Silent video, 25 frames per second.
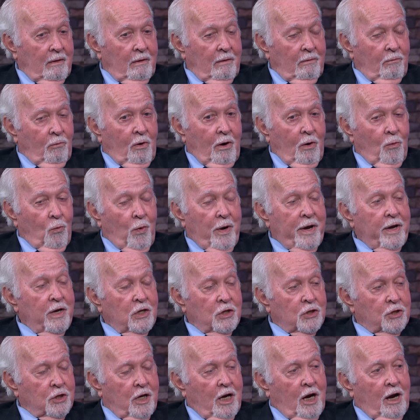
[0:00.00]
What we
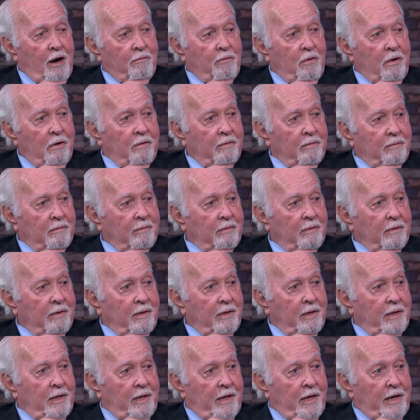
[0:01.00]
discovered
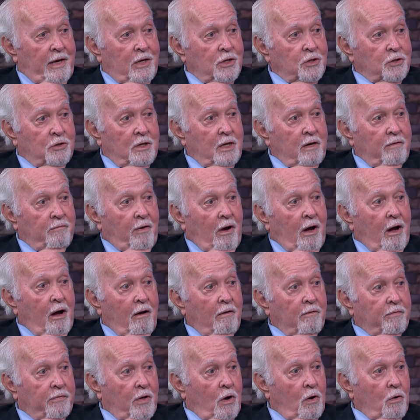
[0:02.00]
is to
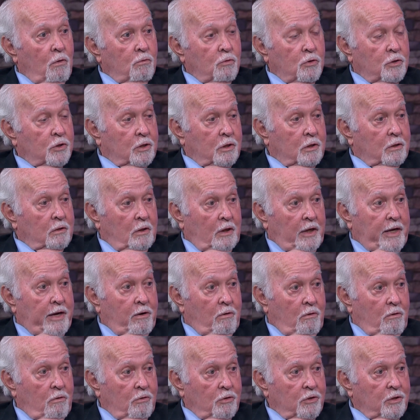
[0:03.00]
involve those
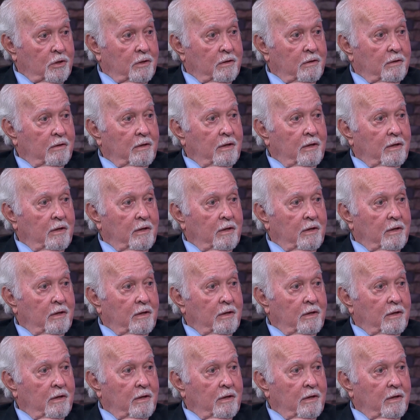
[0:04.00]
leaders